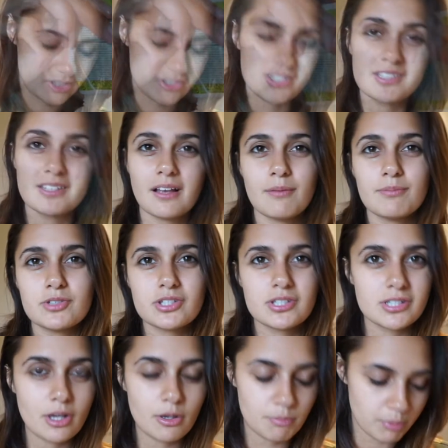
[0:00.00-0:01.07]
I'm
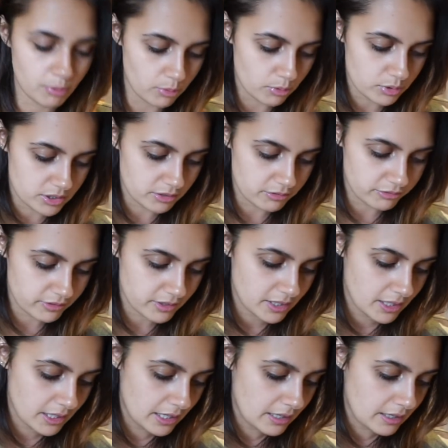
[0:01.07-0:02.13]
just so bored of
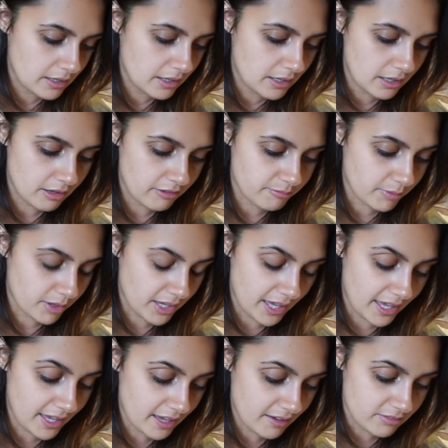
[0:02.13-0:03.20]
my
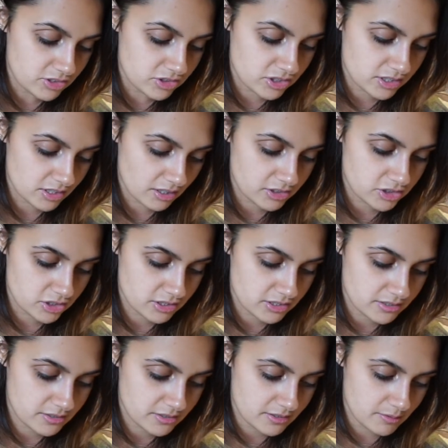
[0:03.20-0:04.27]
hair, and I just
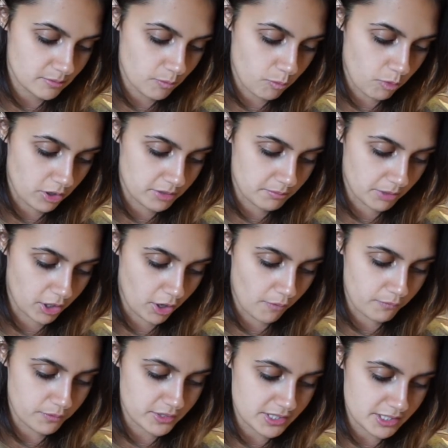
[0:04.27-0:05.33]
want my
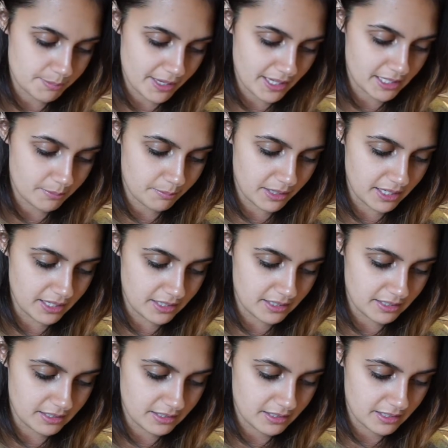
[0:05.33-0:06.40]
confidence back a
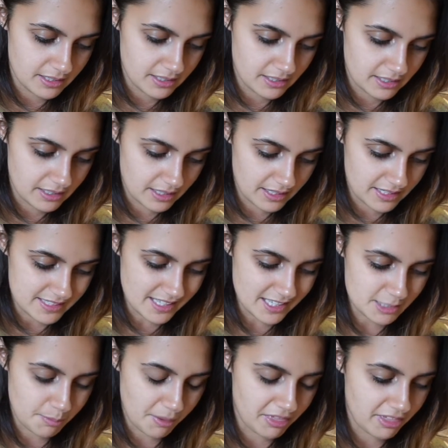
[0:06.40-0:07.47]
bit. And it
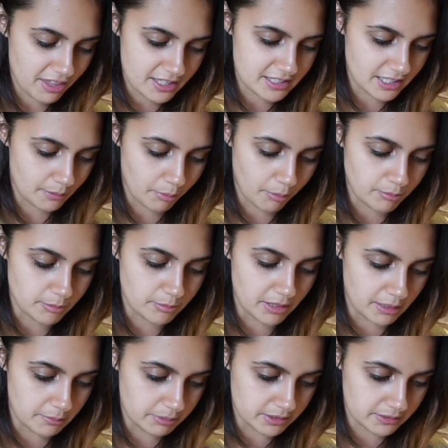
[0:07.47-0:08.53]
sounds pathetic
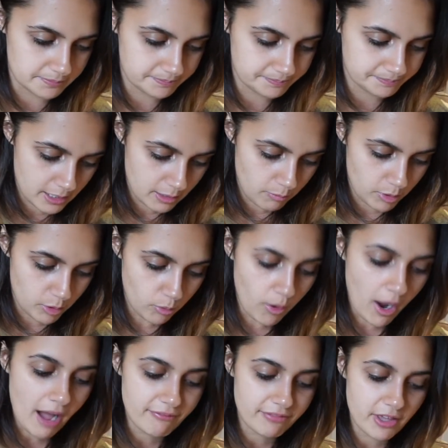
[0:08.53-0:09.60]
probably, but we all
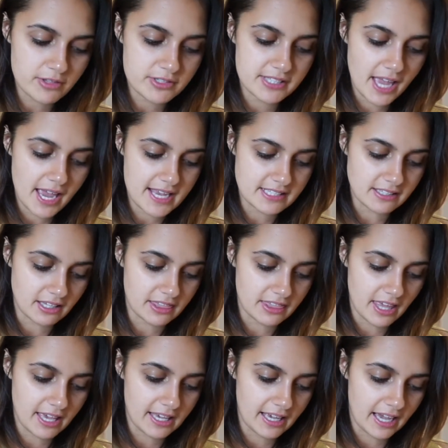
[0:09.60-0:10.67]
have those days, I
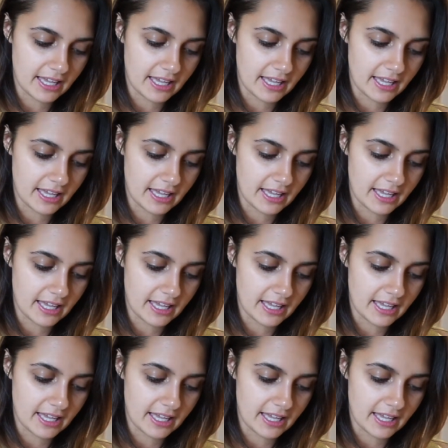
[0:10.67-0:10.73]
think,